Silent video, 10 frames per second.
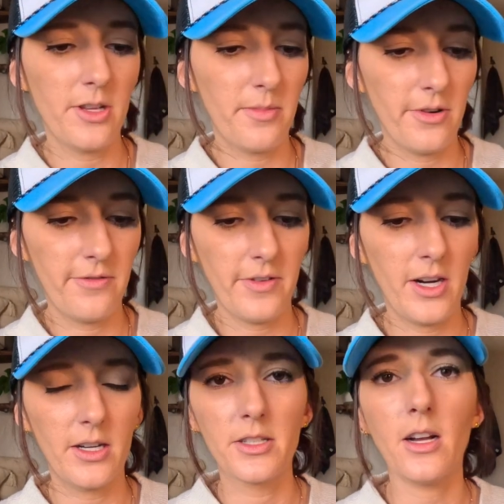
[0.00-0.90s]

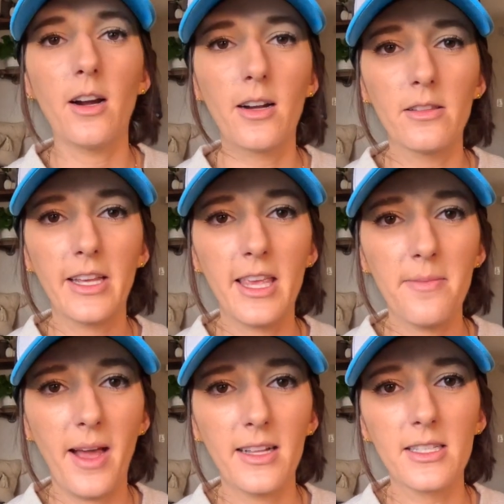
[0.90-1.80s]
prefers are licky
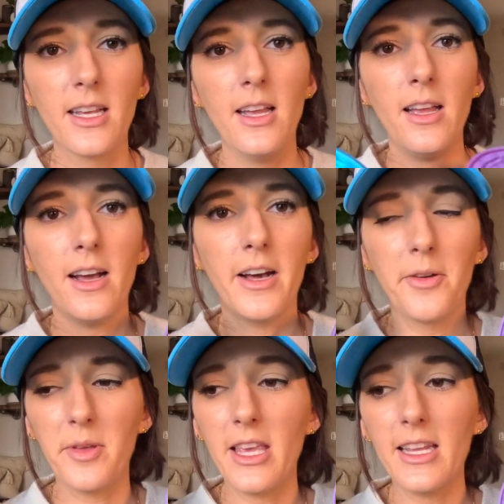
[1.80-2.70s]
mats.
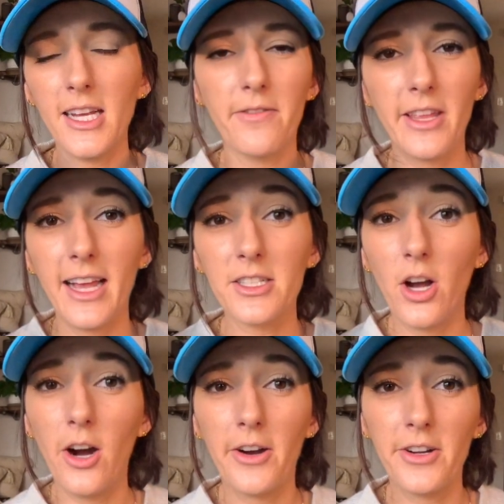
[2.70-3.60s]
He definitely has a
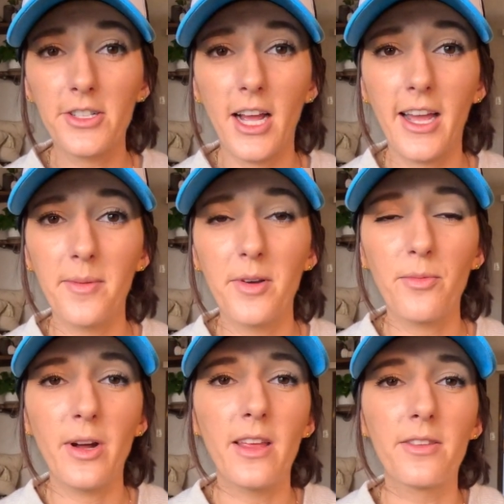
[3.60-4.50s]
harder time
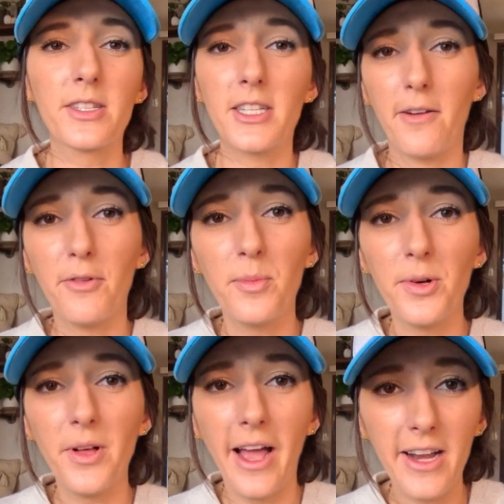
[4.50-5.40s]
with
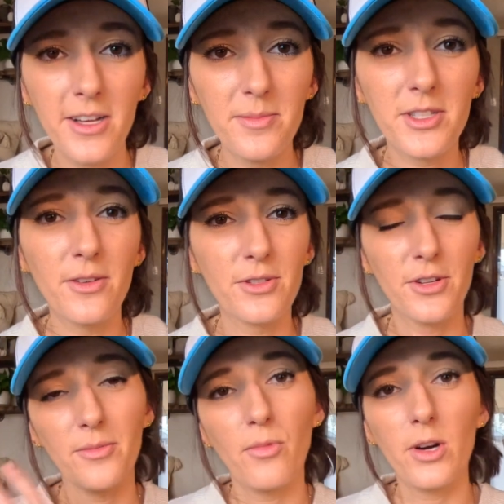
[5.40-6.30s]
stuffable items. Those
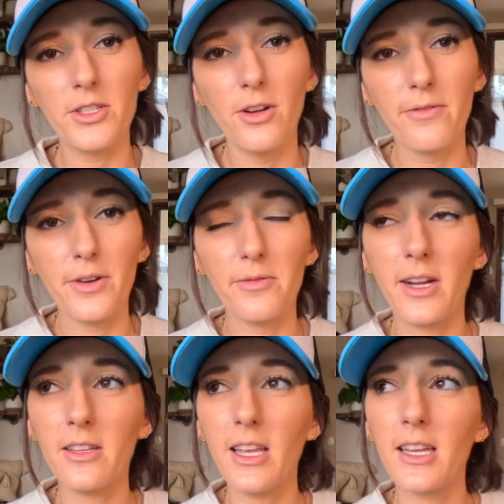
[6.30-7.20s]
are more so for
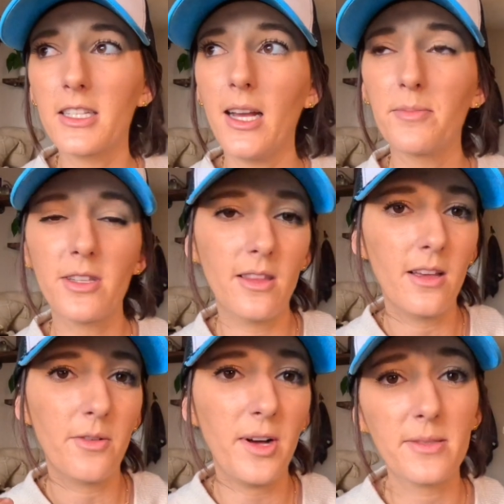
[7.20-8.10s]
Wrigley, except
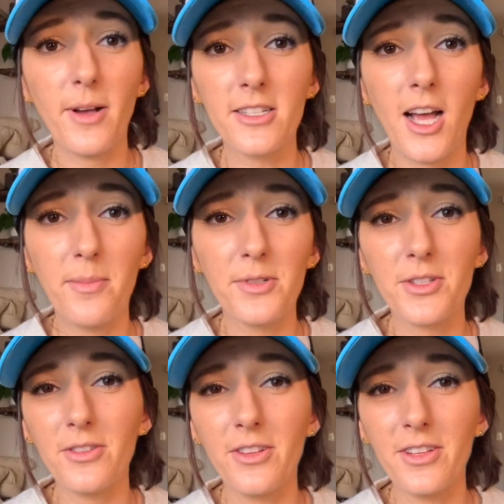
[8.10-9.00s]
the Westpaw Topples
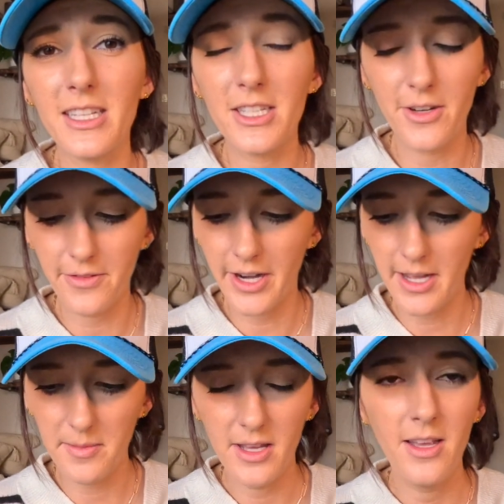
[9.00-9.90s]
are a little easier for him.